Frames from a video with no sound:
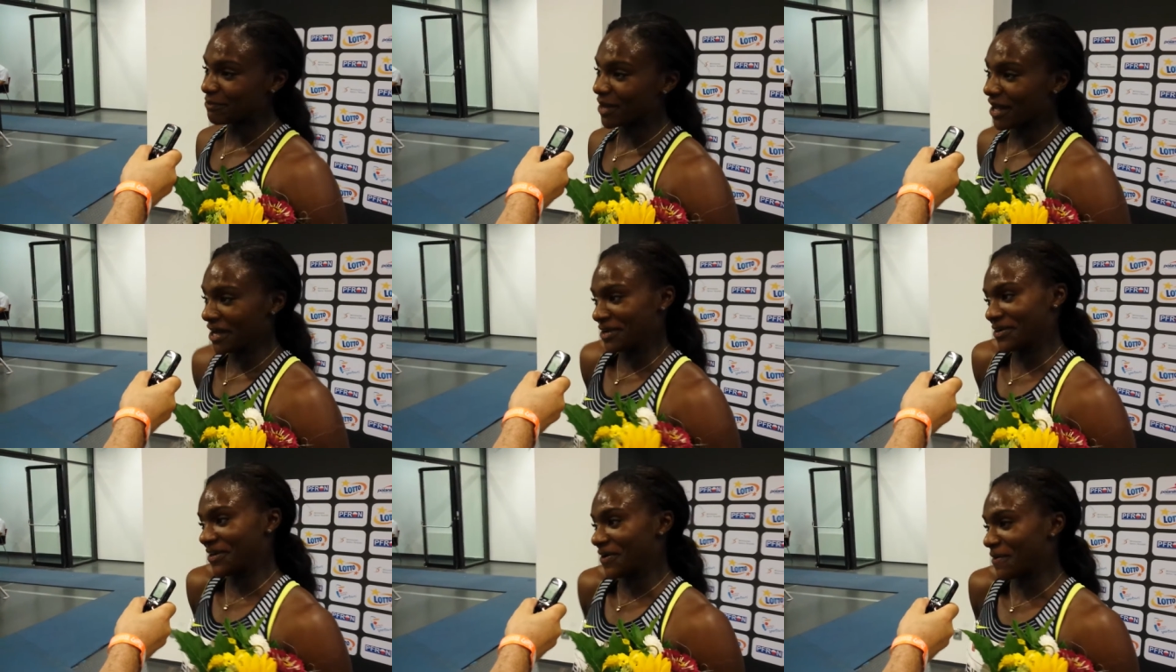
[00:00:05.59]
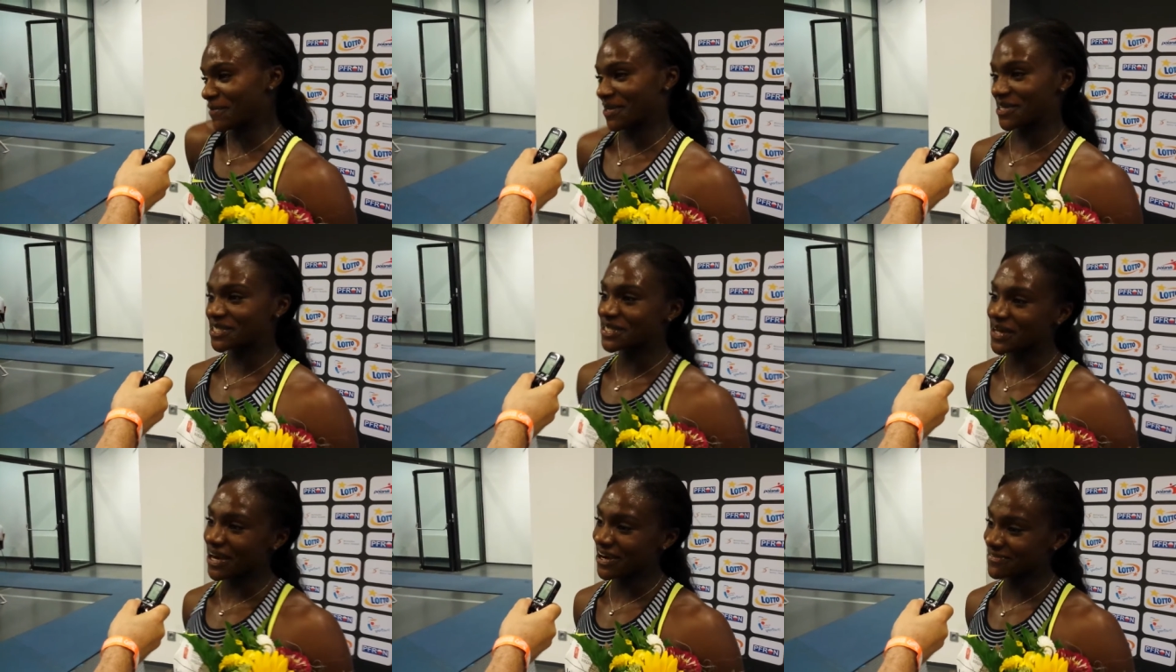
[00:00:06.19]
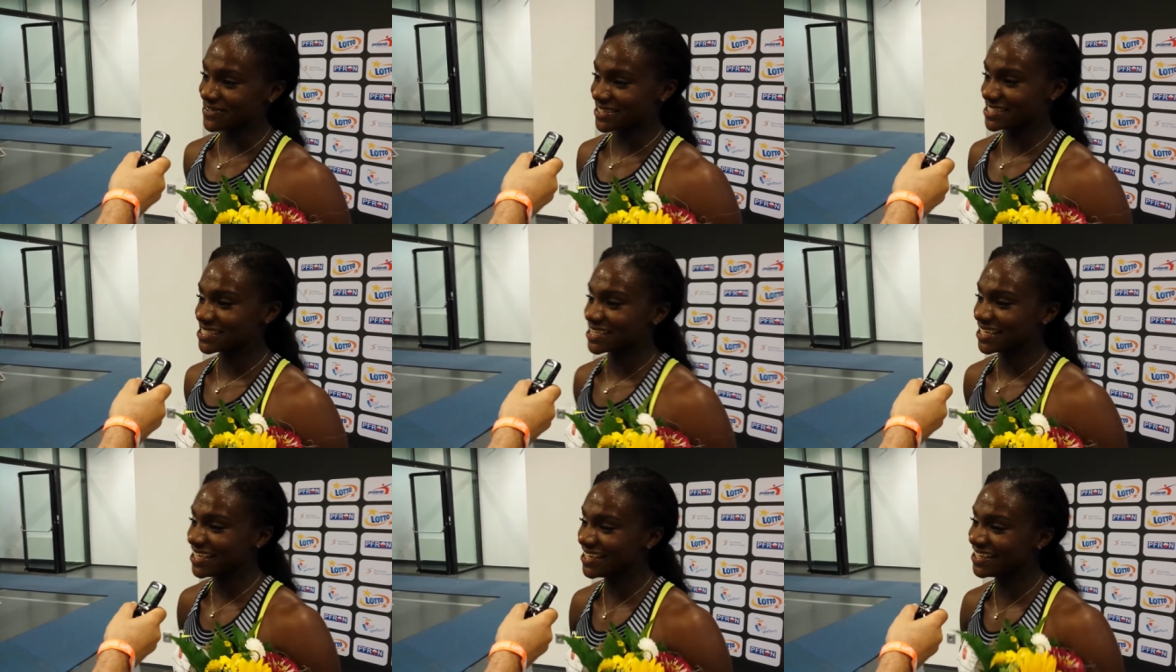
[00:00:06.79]
but I don't know. I'm going to try,
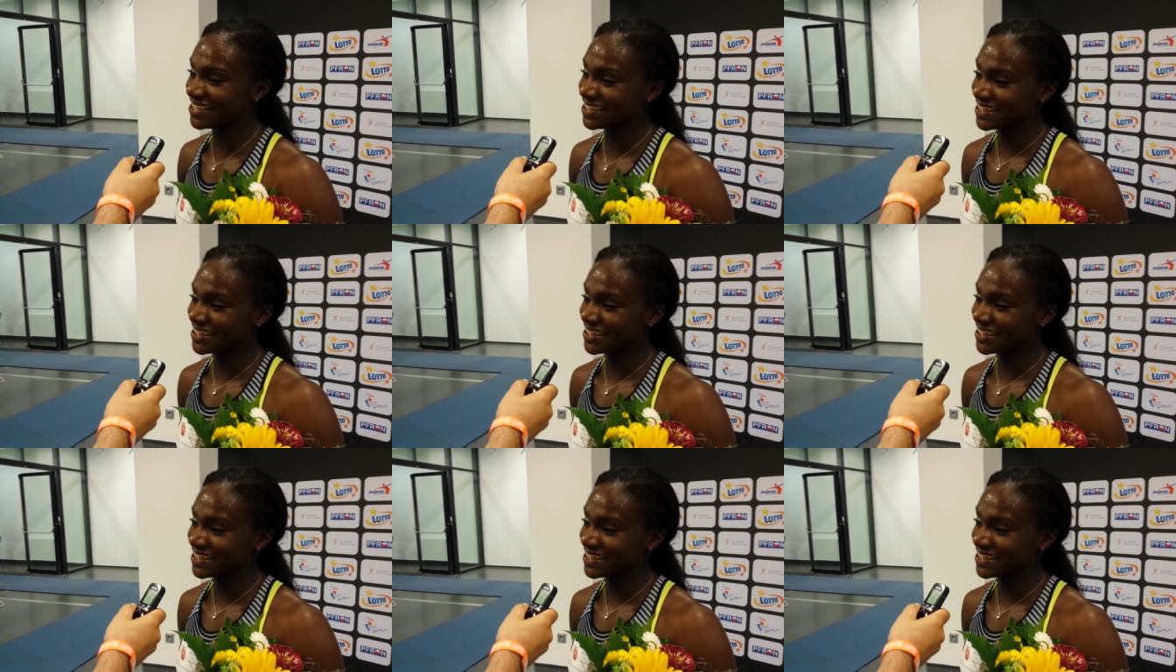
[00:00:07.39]
obviously.